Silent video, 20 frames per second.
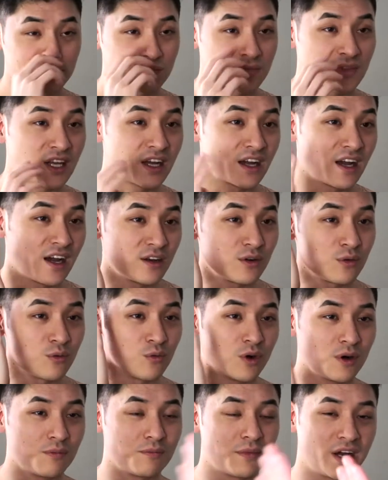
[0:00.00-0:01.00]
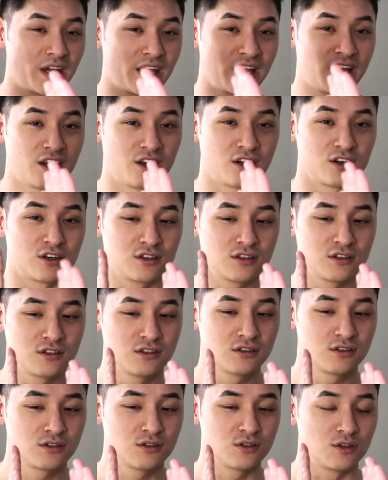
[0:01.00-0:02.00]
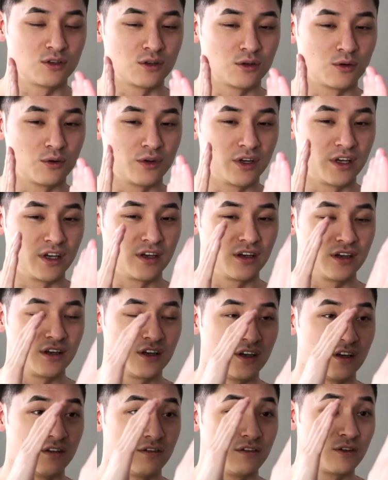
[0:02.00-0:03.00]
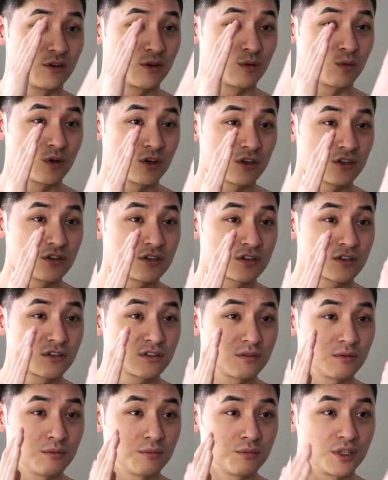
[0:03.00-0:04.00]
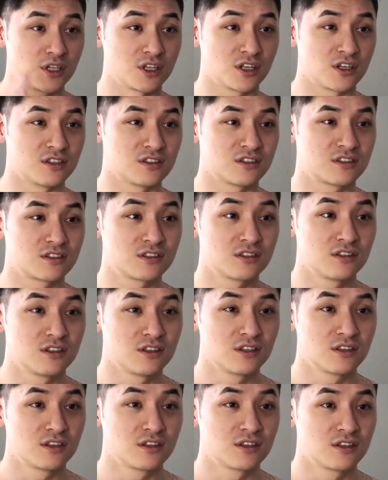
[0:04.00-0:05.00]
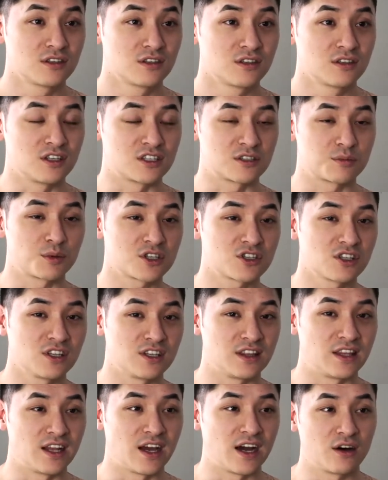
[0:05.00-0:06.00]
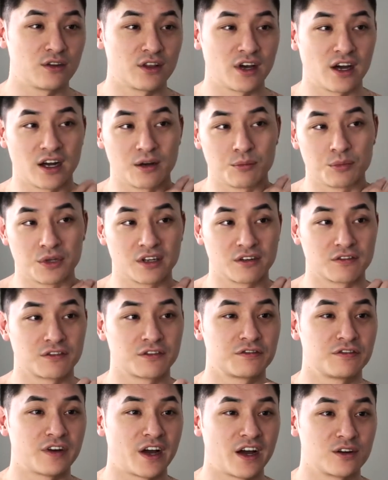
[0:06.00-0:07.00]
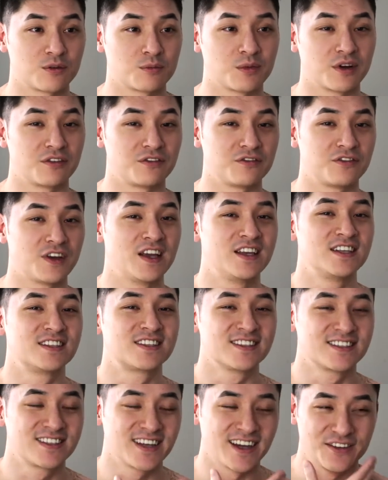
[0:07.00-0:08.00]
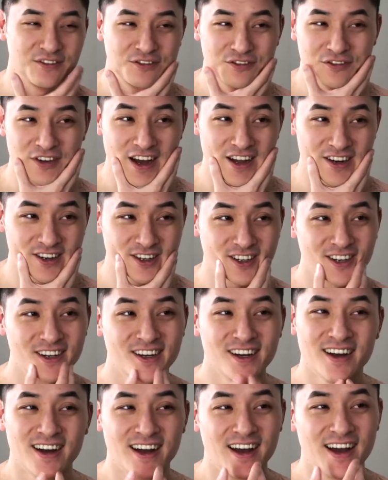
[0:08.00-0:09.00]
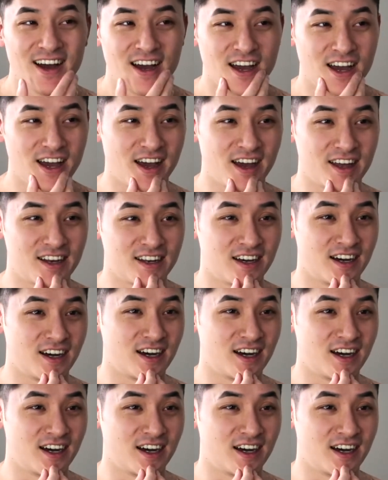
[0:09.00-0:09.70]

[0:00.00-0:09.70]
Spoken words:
Like, I don't want my hair to go inwards because, especially now that I'm getting fatter, my face is getting fatter, and